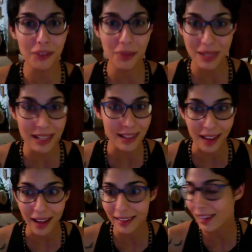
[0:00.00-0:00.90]
for me.
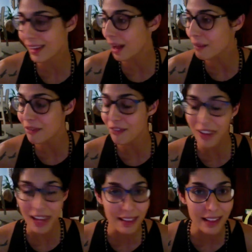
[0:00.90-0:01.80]
I can't, I'm
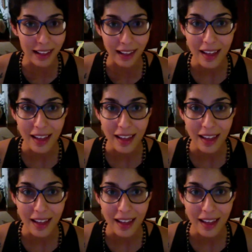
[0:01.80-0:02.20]
failing.